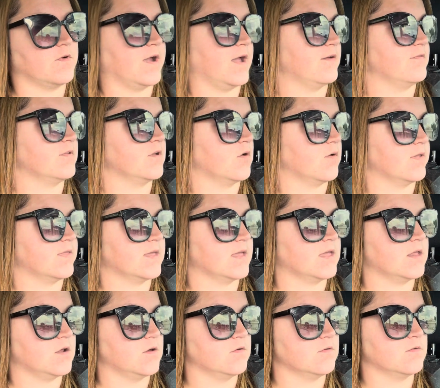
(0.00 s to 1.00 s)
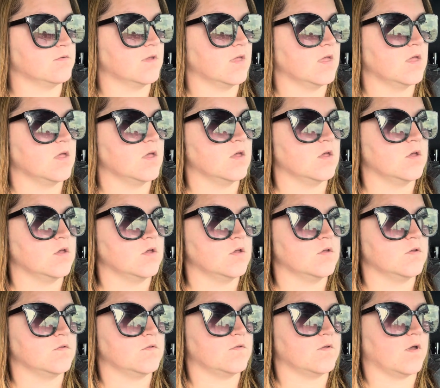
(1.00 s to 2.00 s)
I have to go get the kiddos
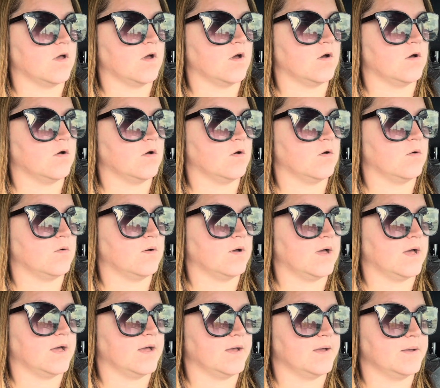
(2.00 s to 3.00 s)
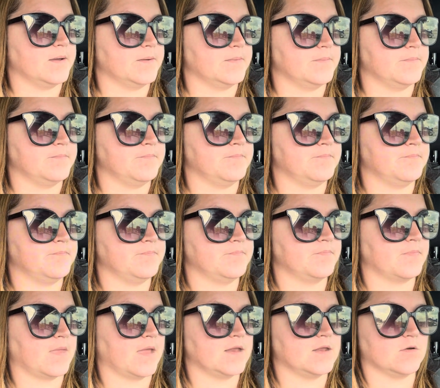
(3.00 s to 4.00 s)
so um,
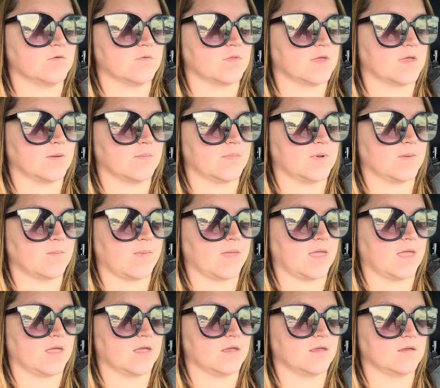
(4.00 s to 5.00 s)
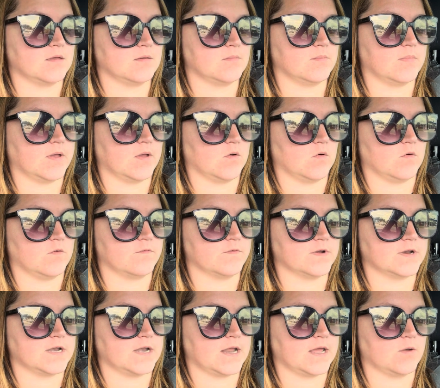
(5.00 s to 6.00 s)
I don't think I'm gonna make my goal
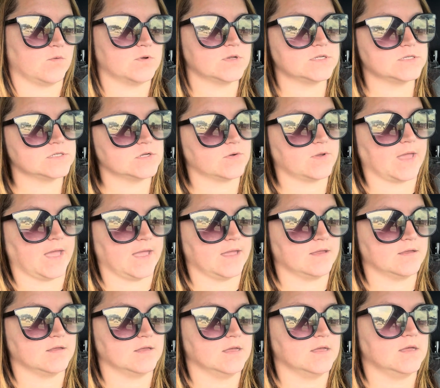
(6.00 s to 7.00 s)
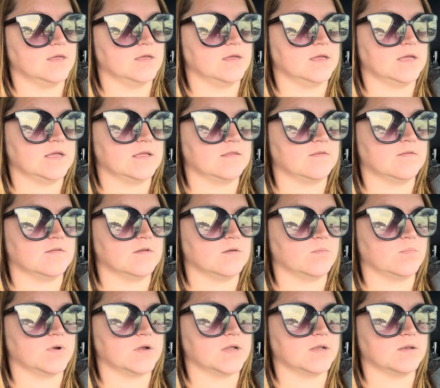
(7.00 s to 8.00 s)
for today, which is okay. It's still
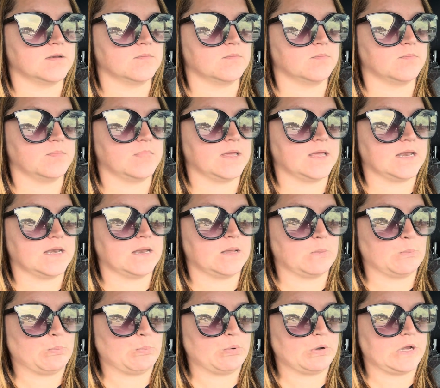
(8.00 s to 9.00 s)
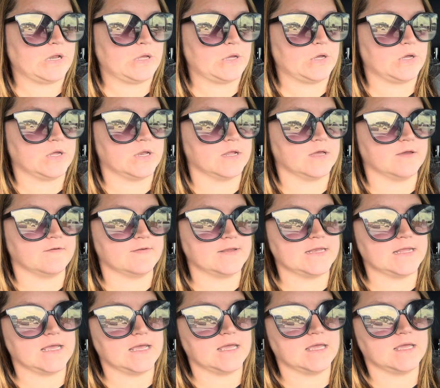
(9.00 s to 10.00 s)
been, been pretty good of a
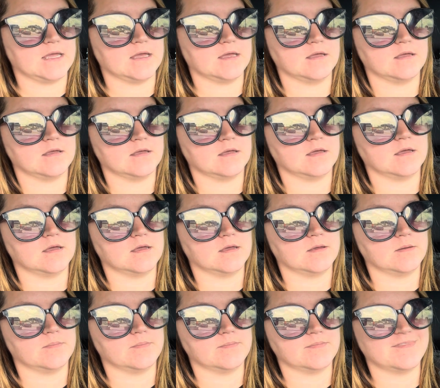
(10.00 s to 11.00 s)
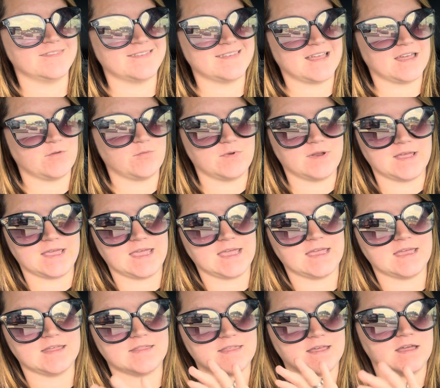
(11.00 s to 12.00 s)
day. Um, sad when I
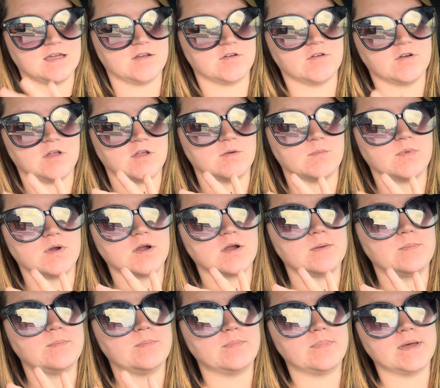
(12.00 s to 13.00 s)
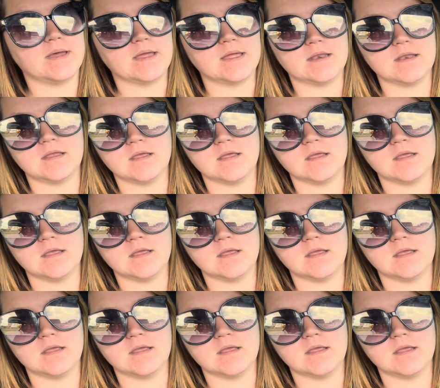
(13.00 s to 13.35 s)
can't hit that $100 mark, but